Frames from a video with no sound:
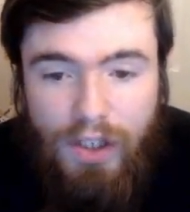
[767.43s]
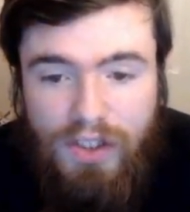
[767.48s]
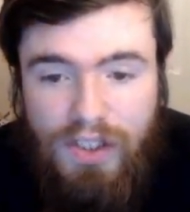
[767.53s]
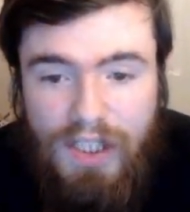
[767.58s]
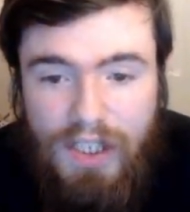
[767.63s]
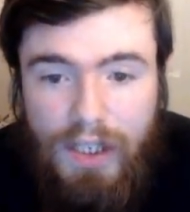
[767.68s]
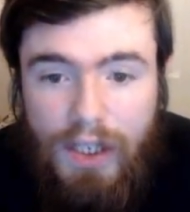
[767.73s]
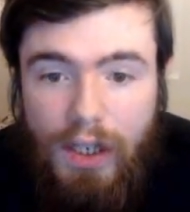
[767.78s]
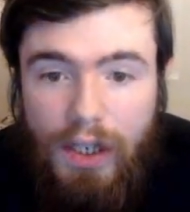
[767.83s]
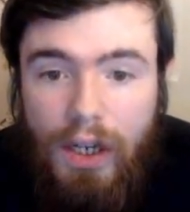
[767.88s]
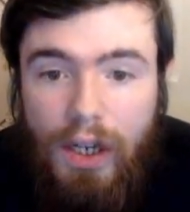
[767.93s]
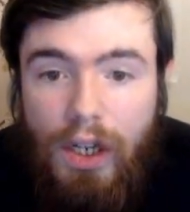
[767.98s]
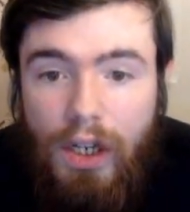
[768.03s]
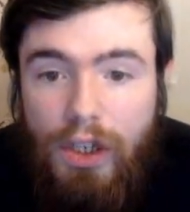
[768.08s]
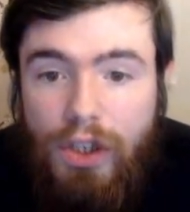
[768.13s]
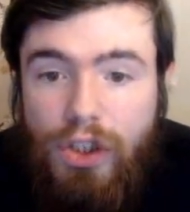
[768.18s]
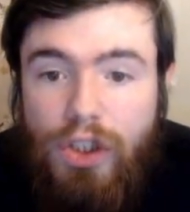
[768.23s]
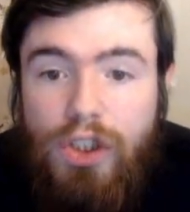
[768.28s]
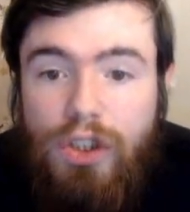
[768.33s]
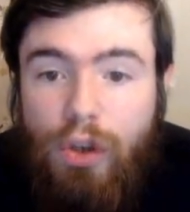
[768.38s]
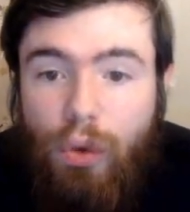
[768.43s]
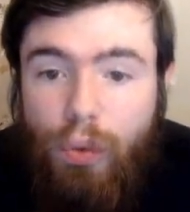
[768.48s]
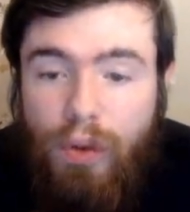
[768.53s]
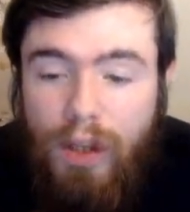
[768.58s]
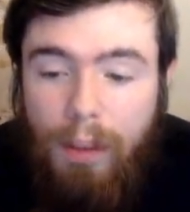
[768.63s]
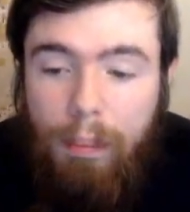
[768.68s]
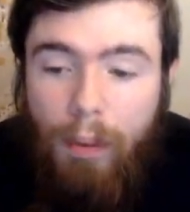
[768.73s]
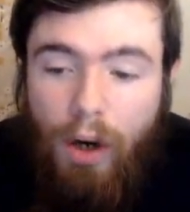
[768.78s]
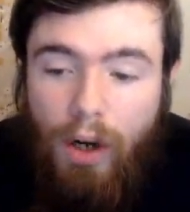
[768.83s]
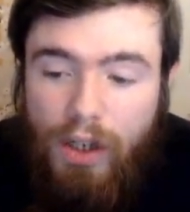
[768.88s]
Seeker just to go
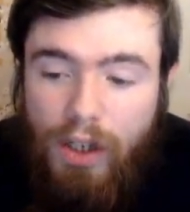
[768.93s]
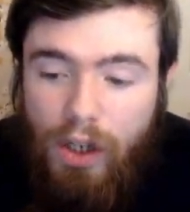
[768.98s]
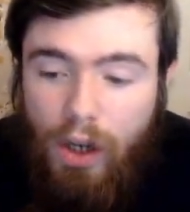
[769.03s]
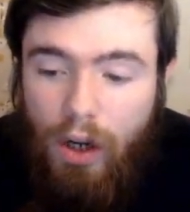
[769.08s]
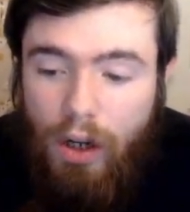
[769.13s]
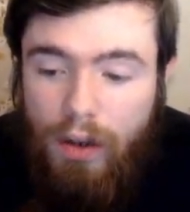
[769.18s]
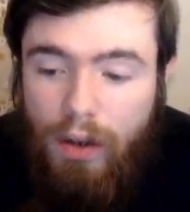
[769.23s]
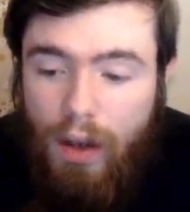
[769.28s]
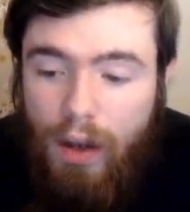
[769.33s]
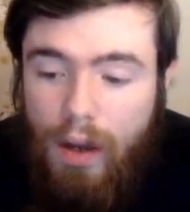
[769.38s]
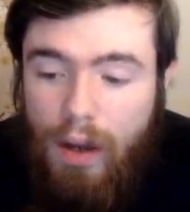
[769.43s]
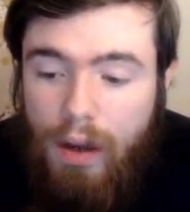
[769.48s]
into Barkion.